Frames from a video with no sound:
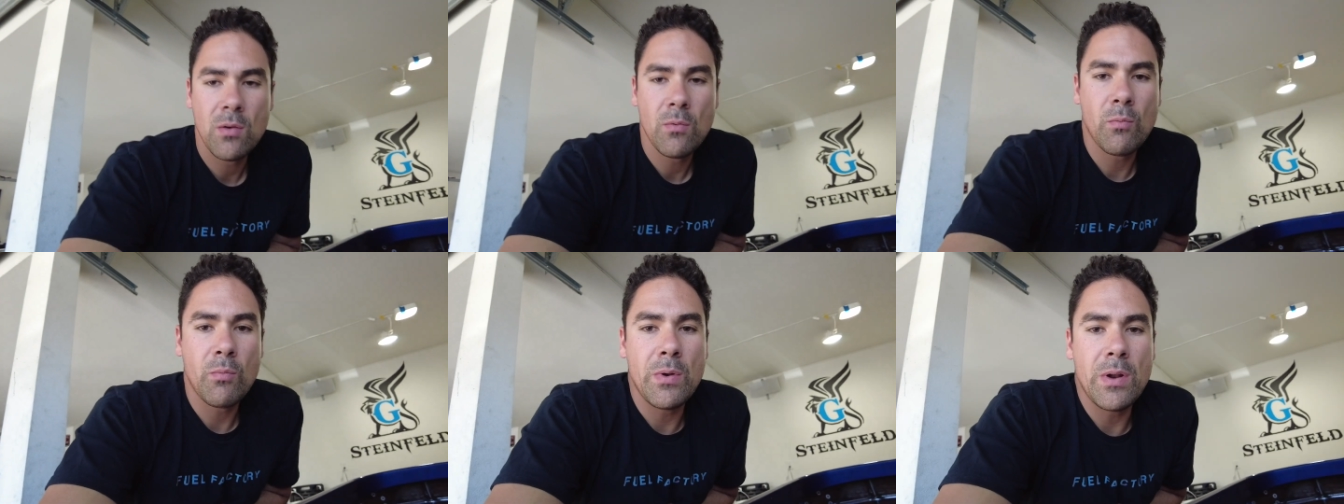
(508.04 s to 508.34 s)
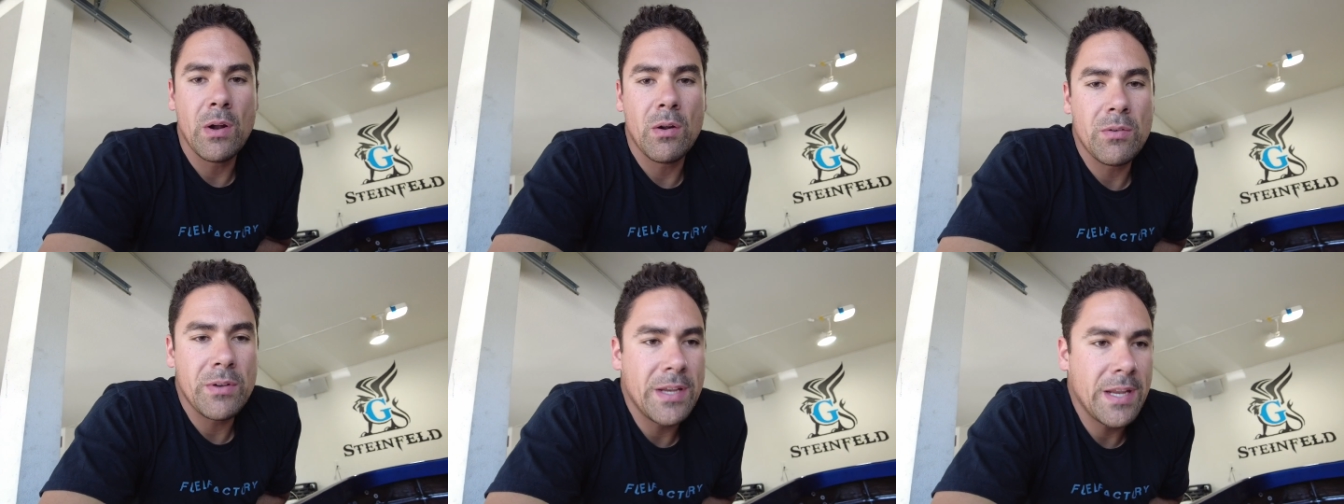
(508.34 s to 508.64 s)
we
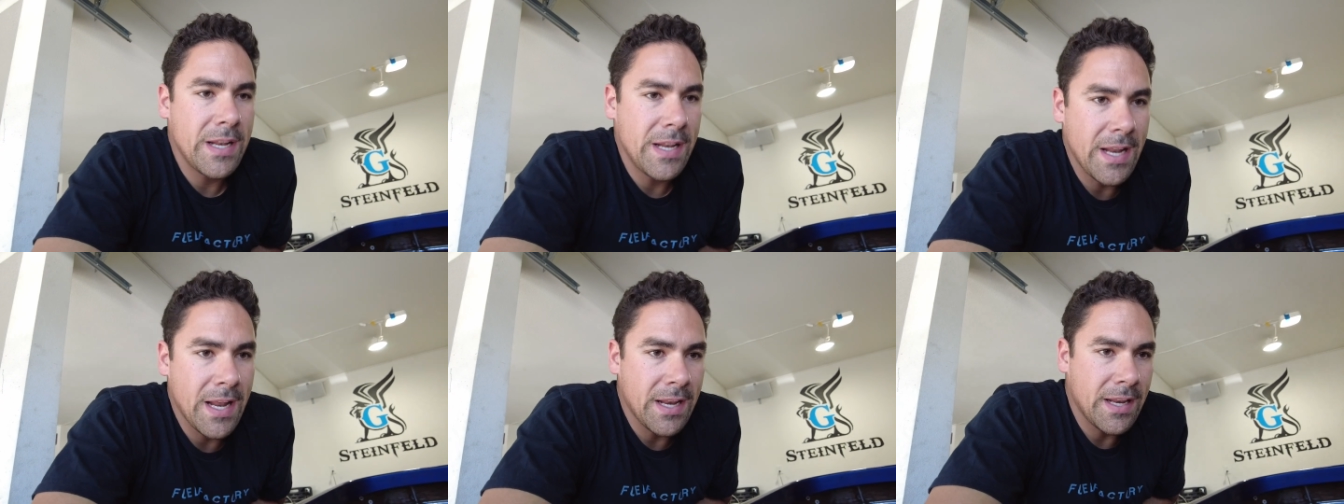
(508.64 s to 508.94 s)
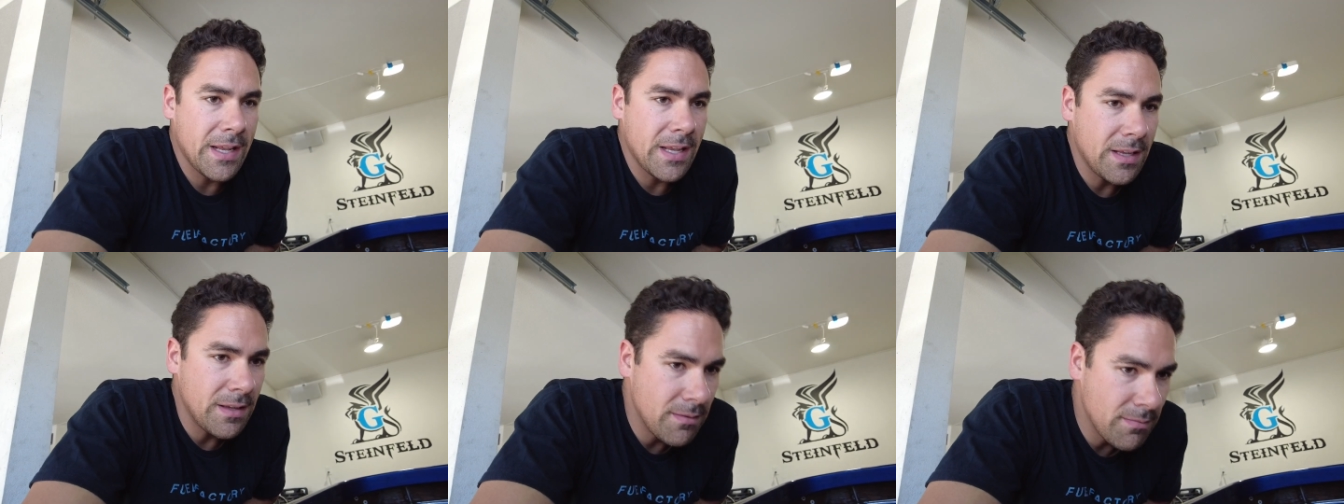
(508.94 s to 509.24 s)
don't need
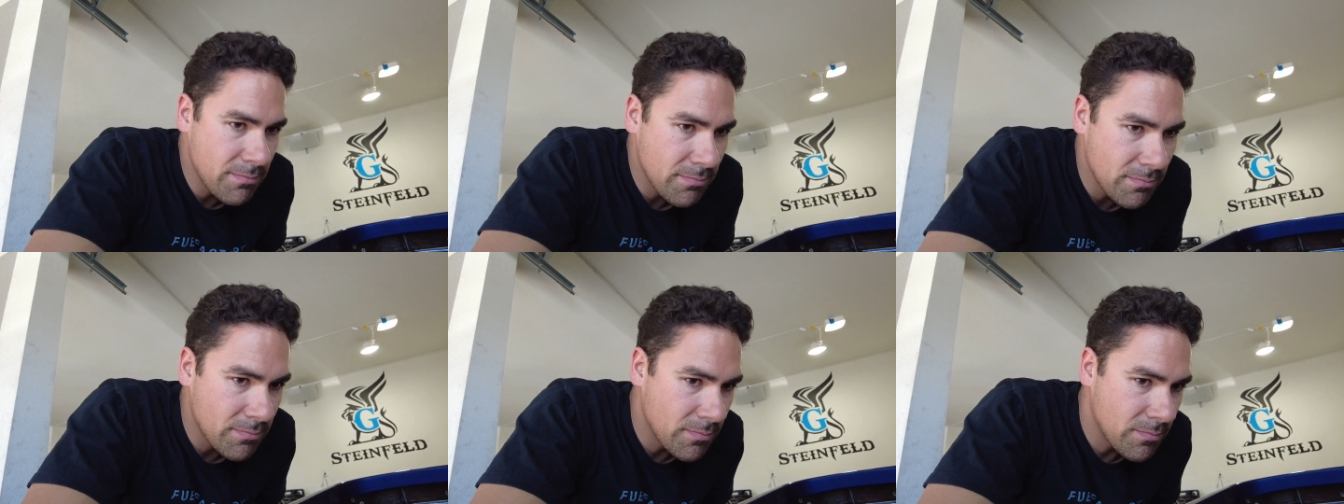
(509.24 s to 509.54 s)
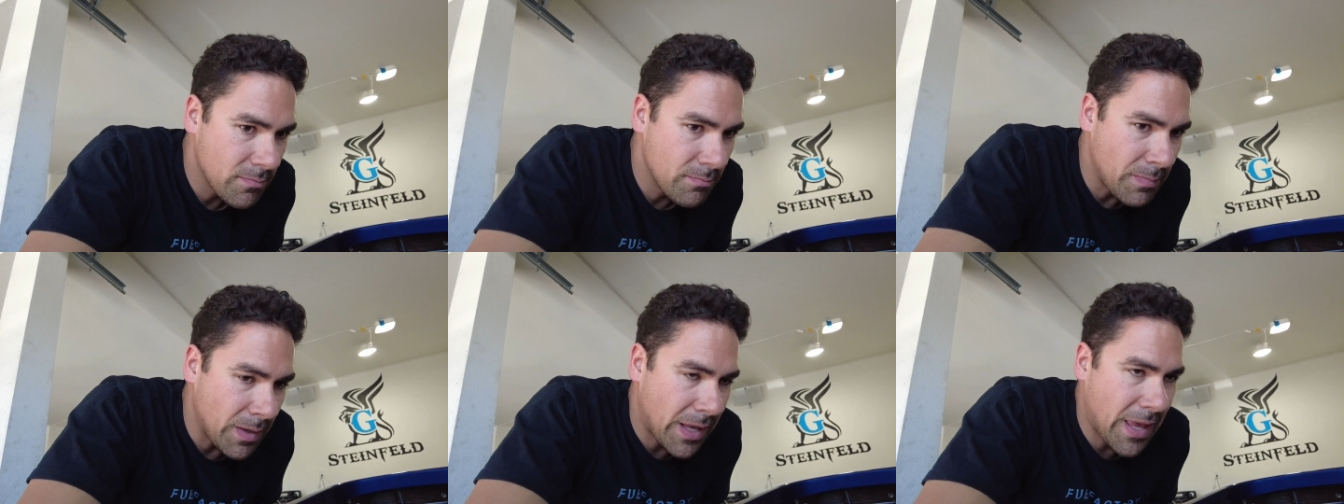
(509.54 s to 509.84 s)
any
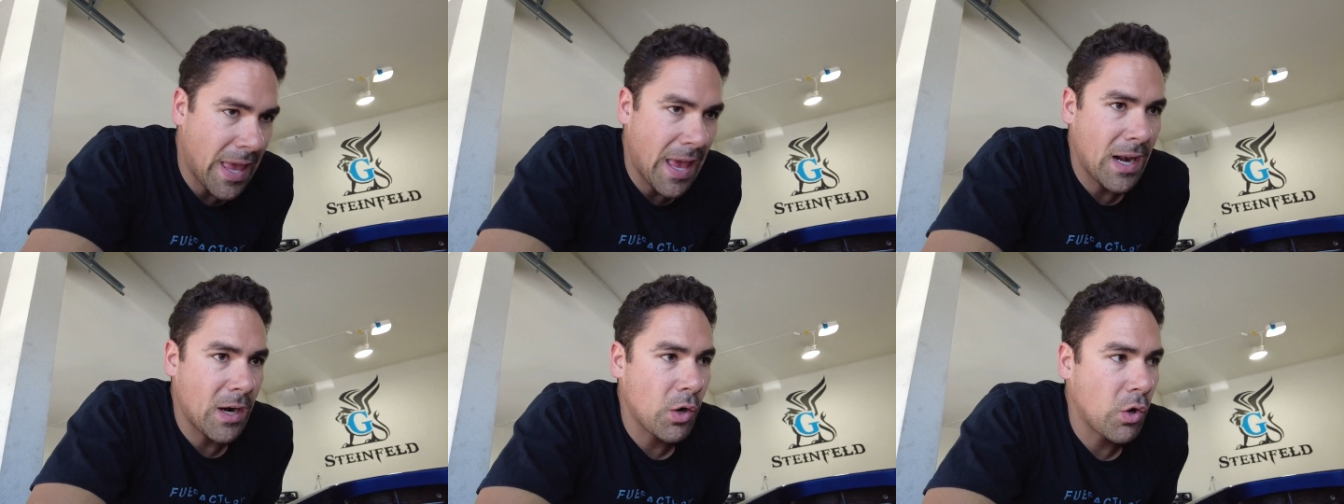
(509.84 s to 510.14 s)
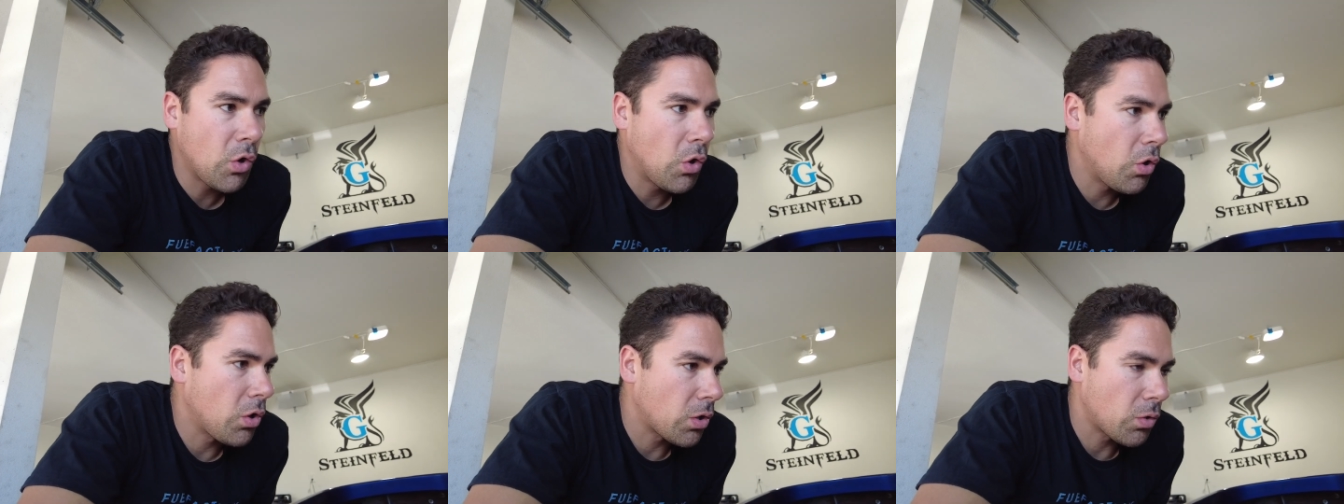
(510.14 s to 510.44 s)

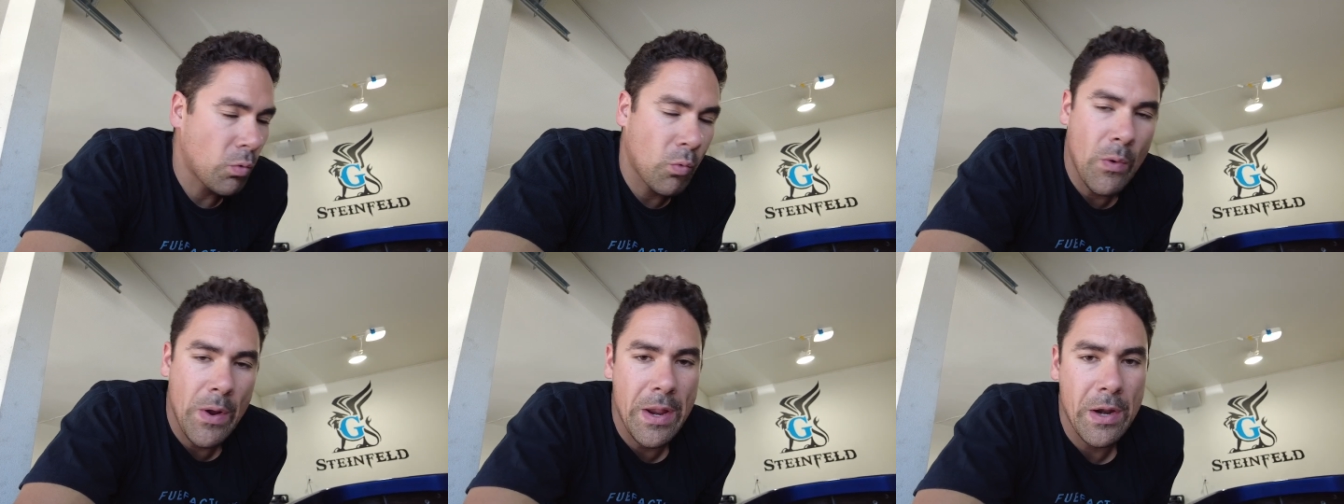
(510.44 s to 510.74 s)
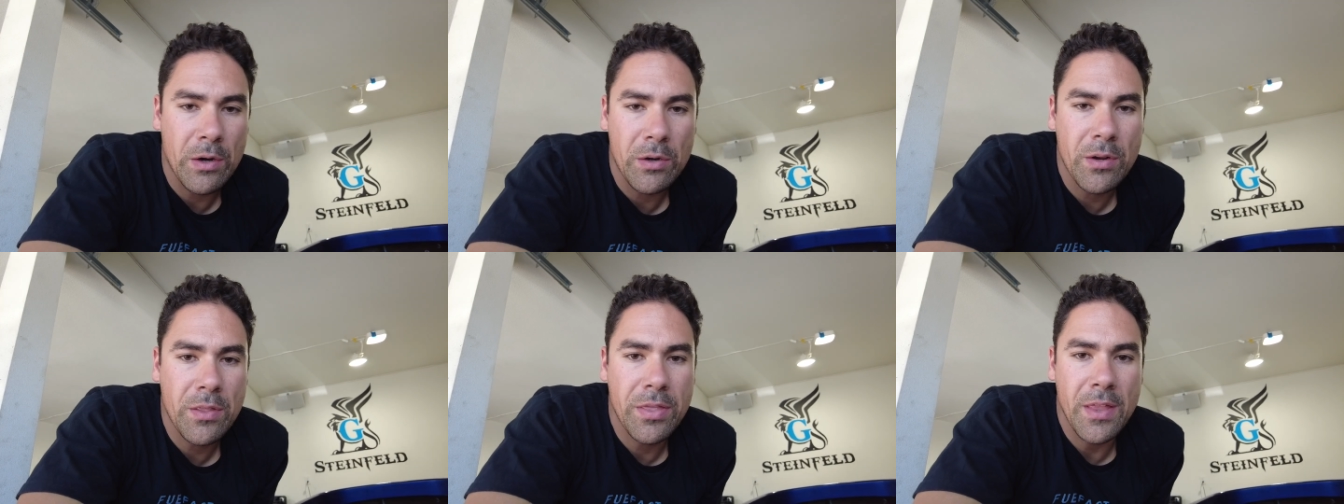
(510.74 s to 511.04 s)
mechanical or
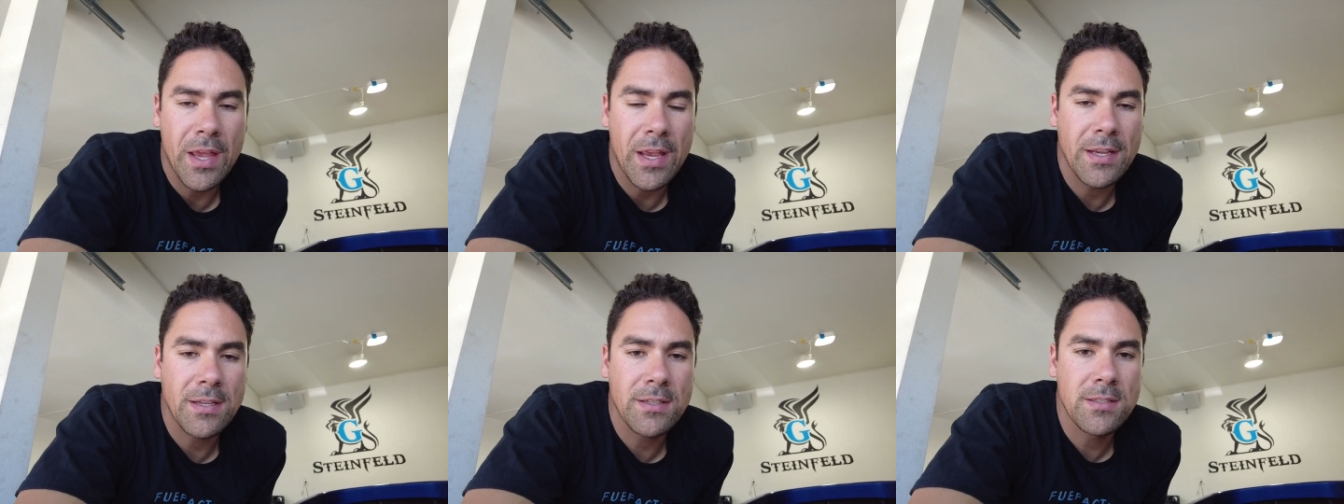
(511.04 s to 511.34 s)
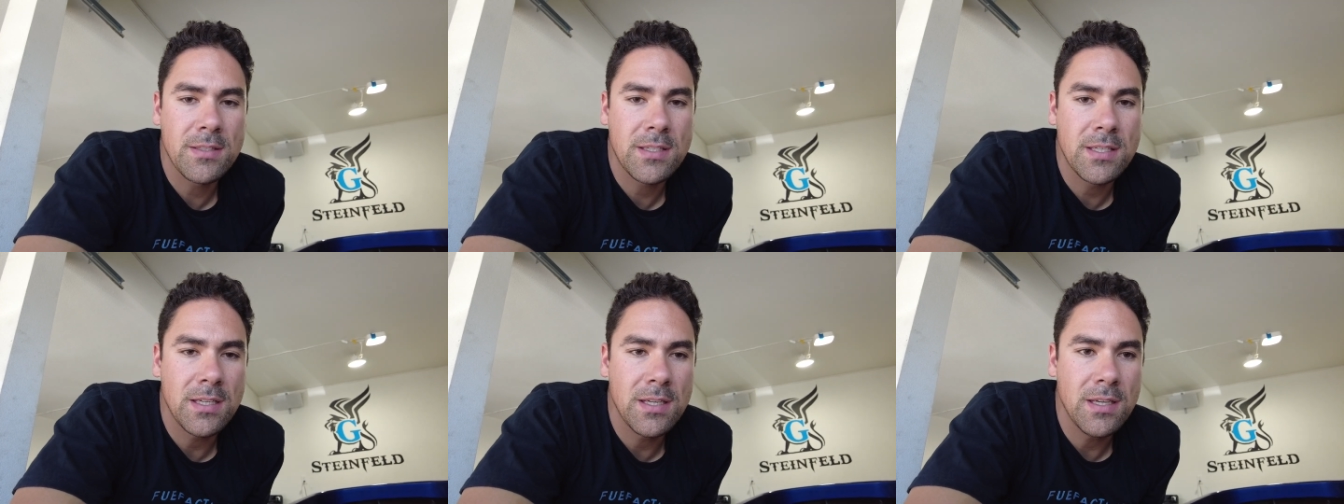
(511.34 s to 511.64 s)
weird
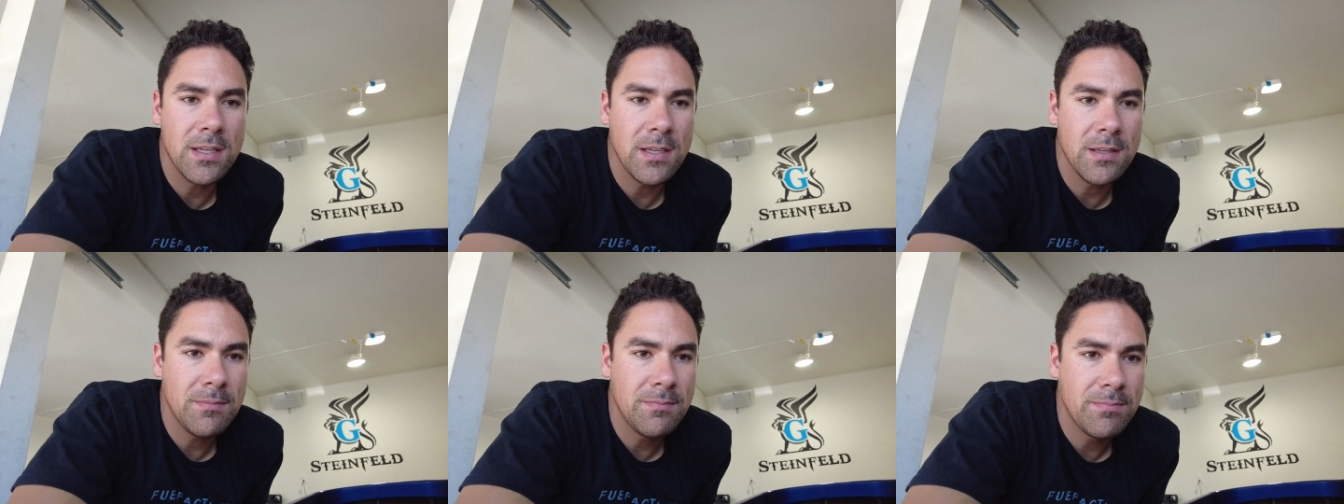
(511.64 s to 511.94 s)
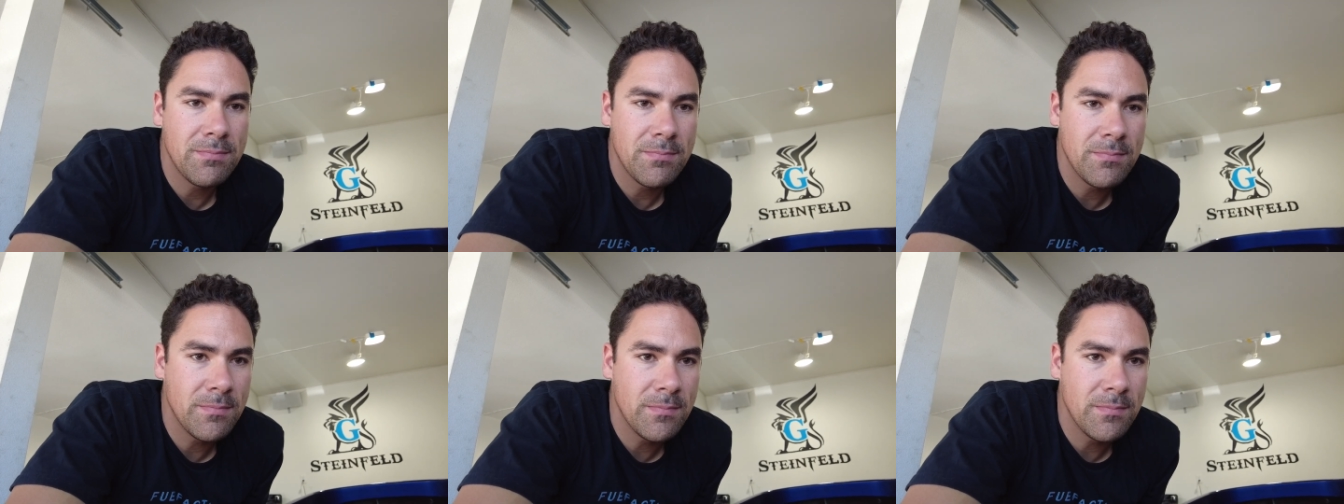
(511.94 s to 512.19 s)
things to,